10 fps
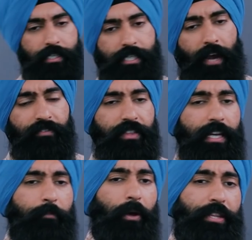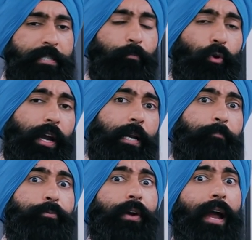So you have to think about this more in a
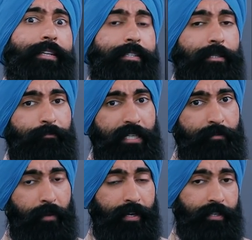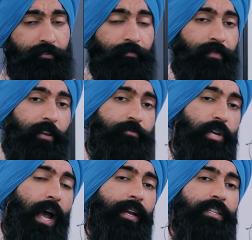practical perspective. If
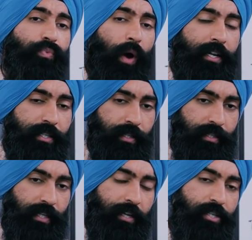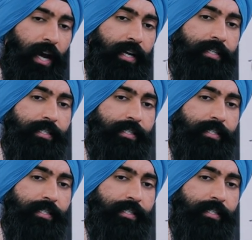China is watching this and China